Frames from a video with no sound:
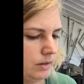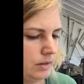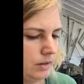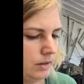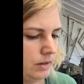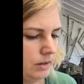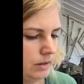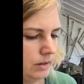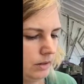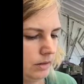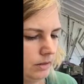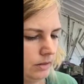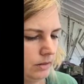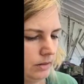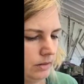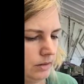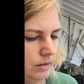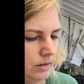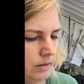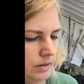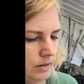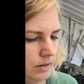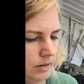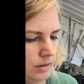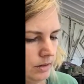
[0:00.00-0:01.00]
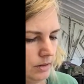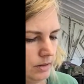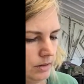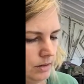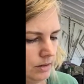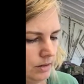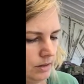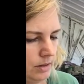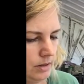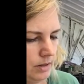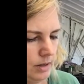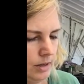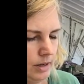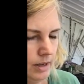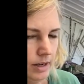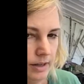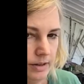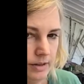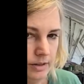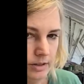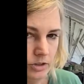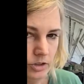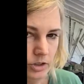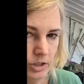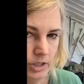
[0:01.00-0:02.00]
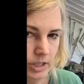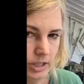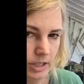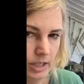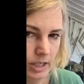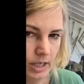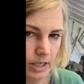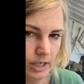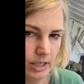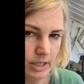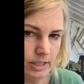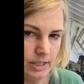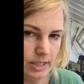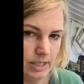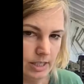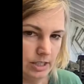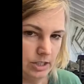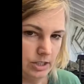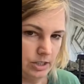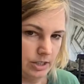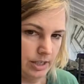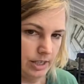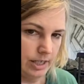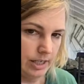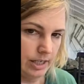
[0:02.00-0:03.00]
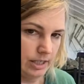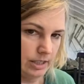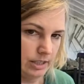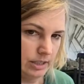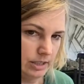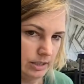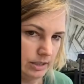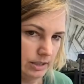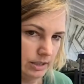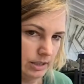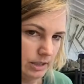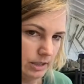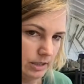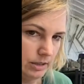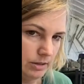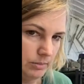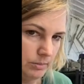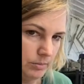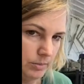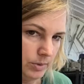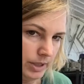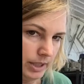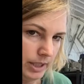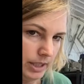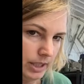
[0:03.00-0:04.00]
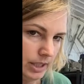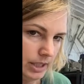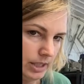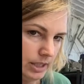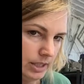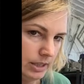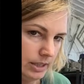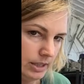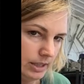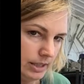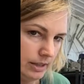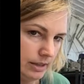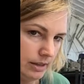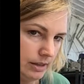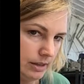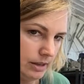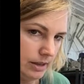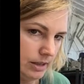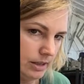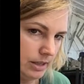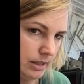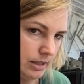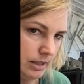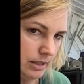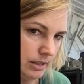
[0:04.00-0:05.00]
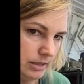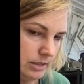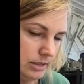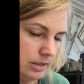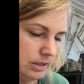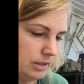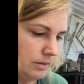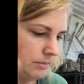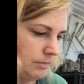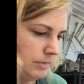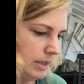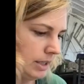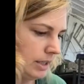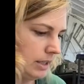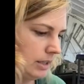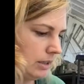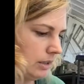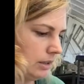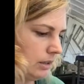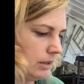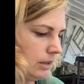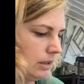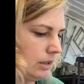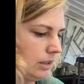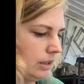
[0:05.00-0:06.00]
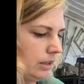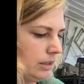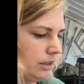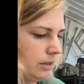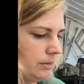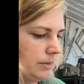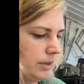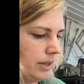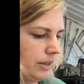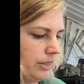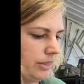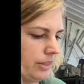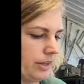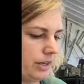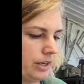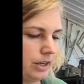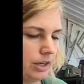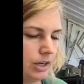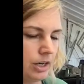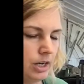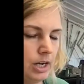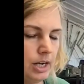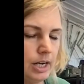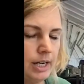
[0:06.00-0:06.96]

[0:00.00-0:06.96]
Okay. And then you can kind of take your hand and kind of bring it in like this and make it a little bit thinner.